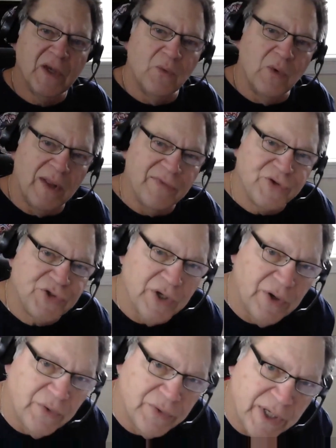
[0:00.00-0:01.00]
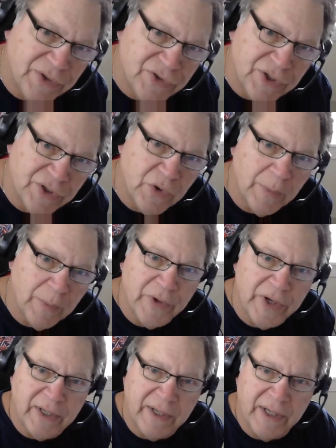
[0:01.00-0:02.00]
And while the show does
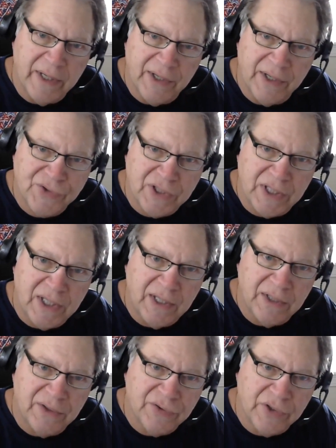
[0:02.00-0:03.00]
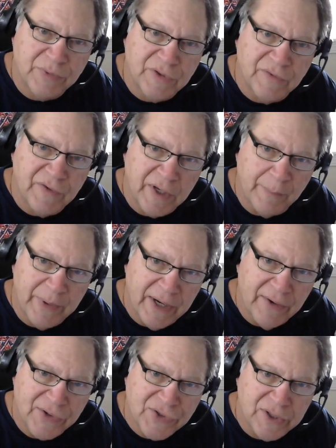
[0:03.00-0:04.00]
incorporate an LLC in terms of a
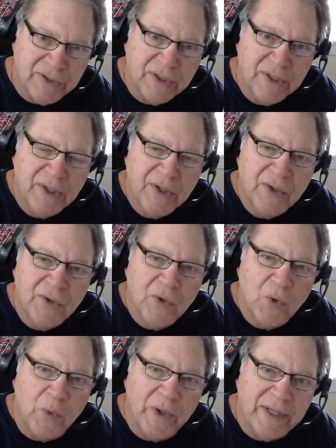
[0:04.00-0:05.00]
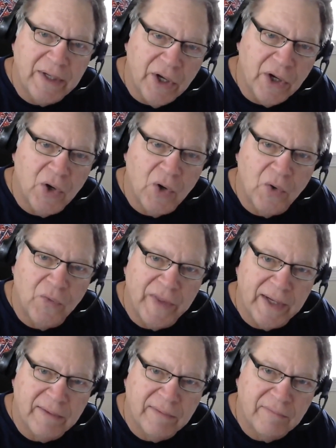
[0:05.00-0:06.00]
comparison, we know
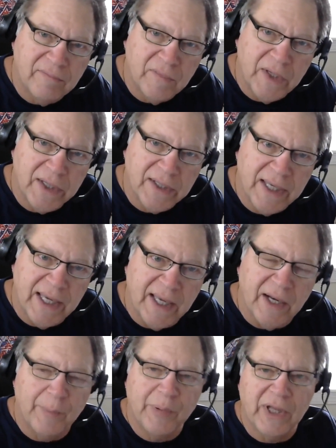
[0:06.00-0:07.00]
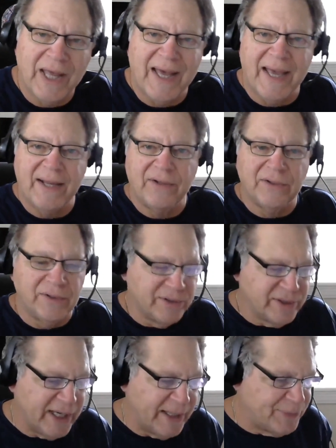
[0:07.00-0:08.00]
that it can apply to the
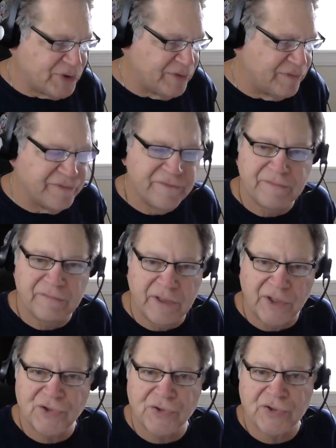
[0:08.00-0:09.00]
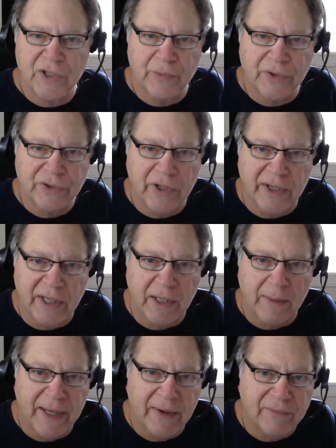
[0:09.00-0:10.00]
types of issues that we're
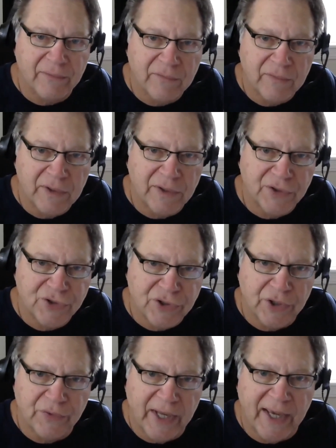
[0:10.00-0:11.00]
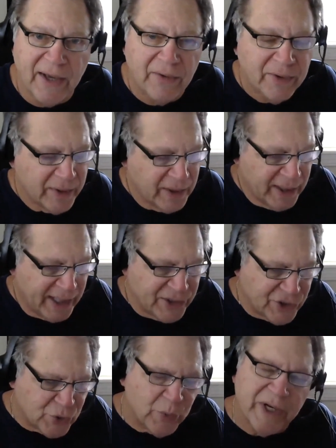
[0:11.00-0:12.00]
talking about in the show now. I
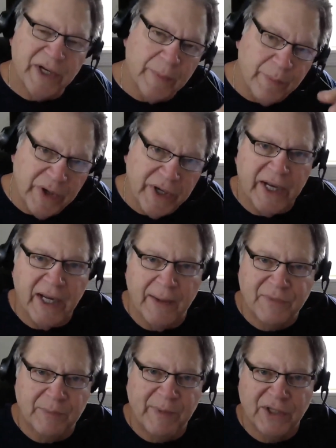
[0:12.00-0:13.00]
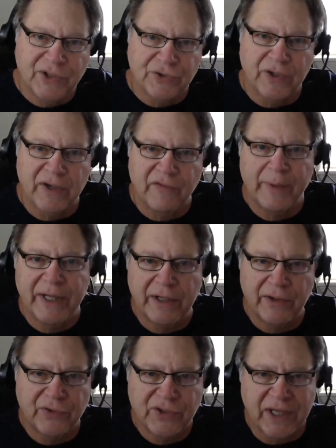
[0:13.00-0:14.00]
just wanted to bring it up to make sure
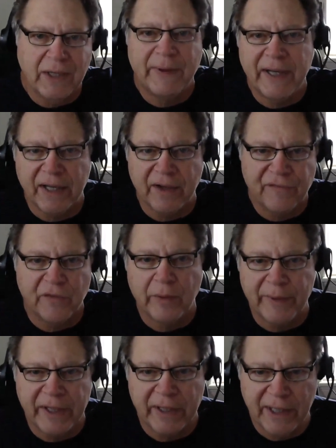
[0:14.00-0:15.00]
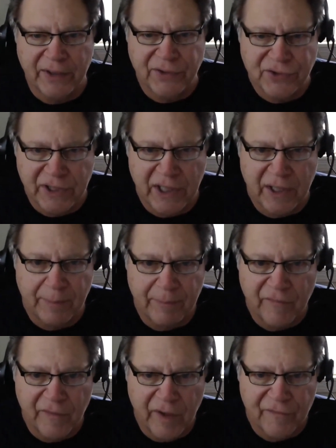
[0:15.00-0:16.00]
everybody knows anybody can form an LLC
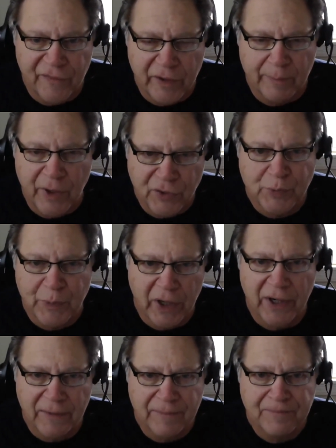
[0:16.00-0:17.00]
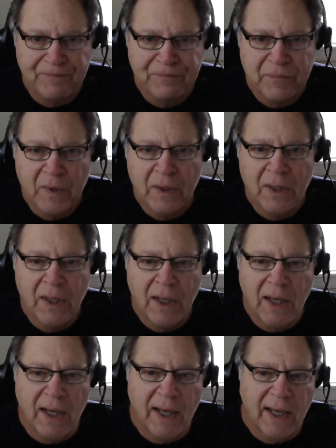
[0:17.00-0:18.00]
for the most part
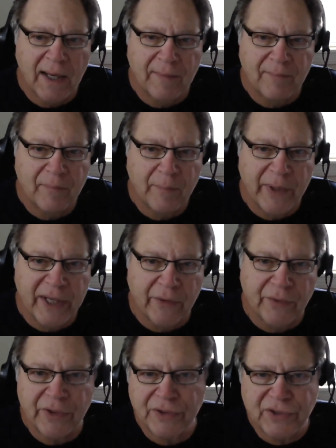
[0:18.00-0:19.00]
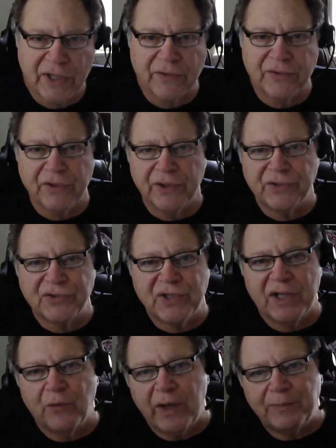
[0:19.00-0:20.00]
by going to the Secretary of
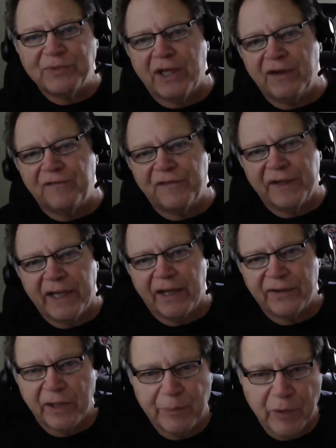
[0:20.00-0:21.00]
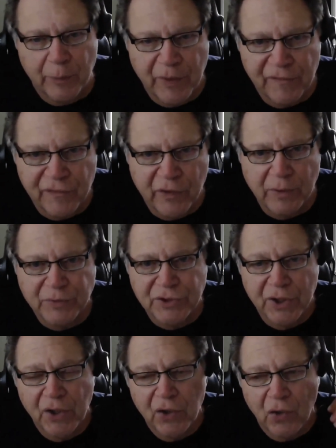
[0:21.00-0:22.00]
State website, filling out the appropriate
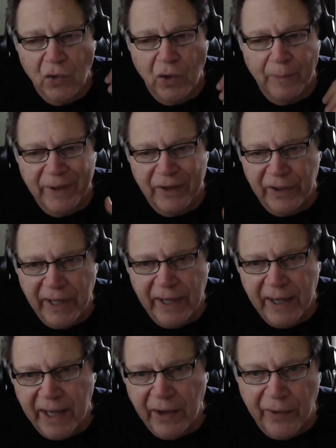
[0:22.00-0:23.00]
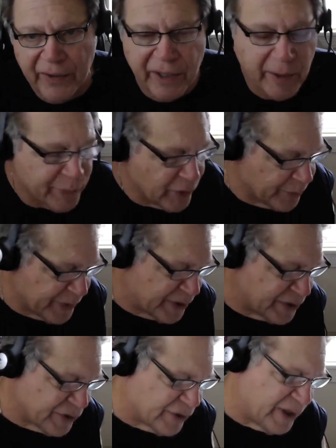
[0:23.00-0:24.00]
forms, or better yet, hiring the
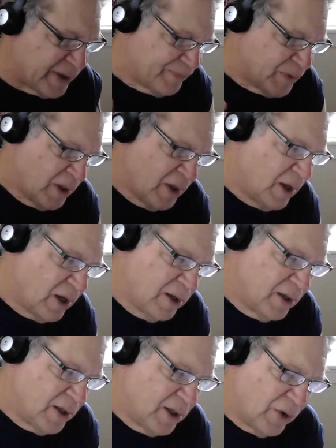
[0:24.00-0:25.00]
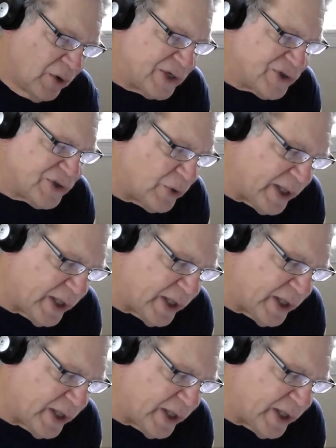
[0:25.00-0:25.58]
appropriate attorney. Okay, so